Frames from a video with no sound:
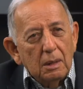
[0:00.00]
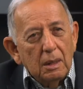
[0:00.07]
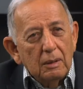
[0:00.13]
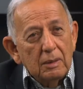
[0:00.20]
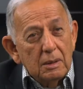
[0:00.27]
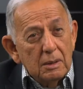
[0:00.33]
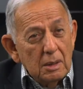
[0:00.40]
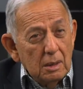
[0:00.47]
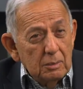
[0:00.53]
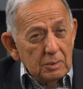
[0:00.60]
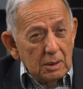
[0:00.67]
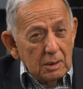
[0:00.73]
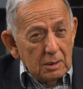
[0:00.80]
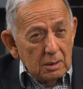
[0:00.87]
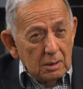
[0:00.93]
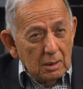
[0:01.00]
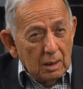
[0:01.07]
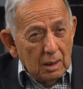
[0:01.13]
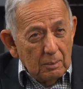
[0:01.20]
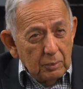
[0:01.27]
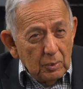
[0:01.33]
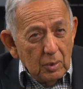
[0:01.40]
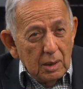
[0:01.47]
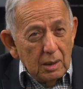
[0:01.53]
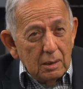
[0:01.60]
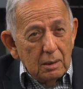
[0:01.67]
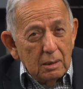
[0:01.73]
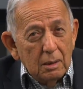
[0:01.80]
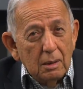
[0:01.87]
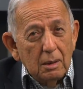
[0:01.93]
how these objects
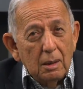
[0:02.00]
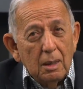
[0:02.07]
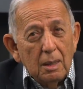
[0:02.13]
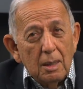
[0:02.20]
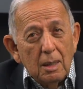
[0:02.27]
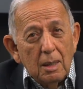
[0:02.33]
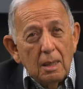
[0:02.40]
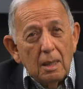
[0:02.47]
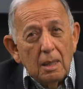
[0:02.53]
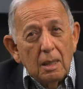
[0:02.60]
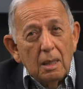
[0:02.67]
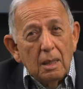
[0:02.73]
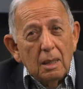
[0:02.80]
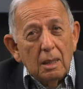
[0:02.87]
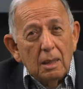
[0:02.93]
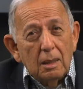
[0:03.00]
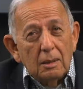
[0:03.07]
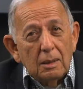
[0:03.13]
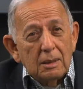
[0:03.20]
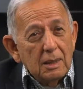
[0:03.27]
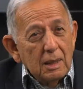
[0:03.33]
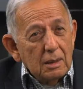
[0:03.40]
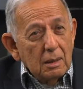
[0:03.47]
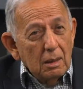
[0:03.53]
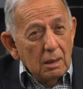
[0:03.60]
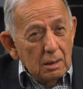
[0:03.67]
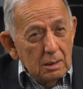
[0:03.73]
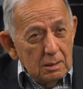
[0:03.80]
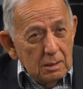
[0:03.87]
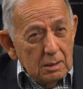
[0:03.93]
operate and the
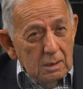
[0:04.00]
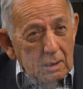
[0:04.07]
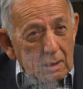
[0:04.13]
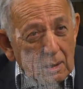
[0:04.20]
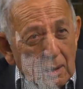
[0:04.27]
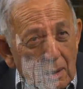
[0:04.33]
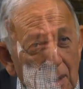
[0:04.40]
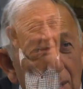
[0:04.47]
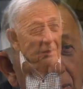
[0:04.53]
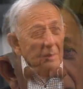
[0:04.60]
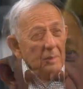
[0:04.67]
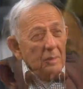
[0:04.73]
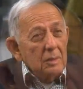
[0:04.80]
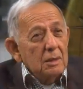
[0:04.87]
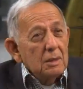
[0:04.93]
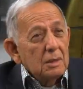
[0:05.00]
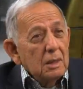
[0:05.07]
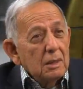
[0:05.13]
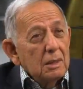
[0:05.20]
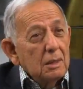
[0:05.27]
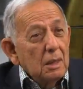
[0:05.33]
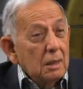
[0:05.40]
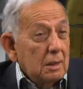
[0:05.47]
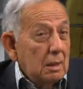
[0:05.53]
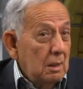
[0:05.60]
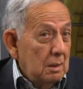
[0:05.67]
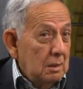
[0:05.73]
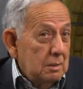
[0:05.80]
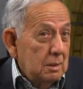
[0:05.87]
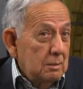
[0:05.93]
technology, and they're using that
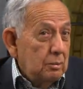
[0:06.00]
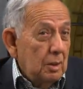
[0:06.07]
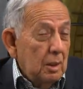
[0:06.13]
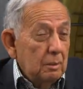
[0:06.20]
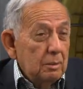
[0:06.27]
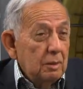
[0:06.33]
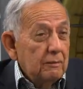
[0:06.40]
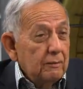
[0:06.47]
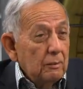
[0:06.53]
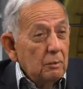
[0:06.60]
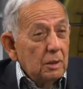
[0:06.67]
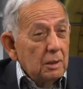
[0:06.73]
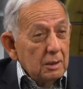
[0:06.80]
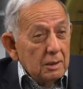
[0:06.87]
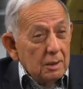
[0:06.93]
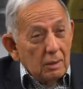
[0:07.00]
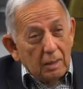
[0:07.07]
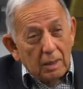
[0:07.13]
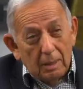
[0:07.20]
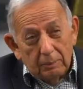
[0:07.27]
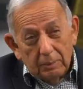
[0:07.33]
technology probably for military